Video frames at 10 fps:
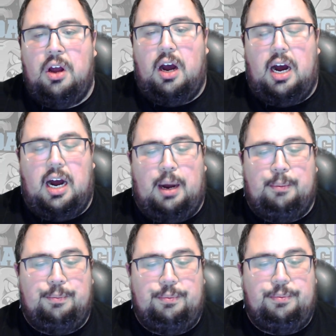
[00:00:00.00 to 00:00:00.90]

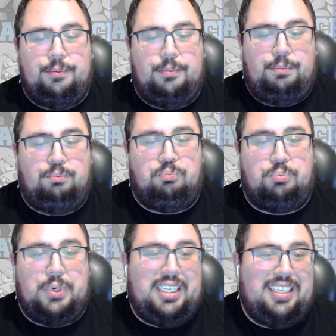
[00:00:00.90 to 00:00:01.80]

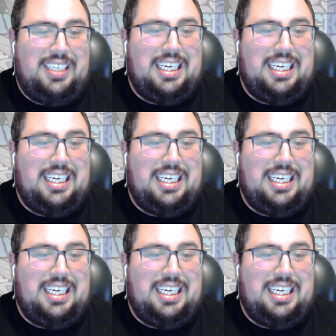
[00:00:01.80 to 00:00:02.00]
but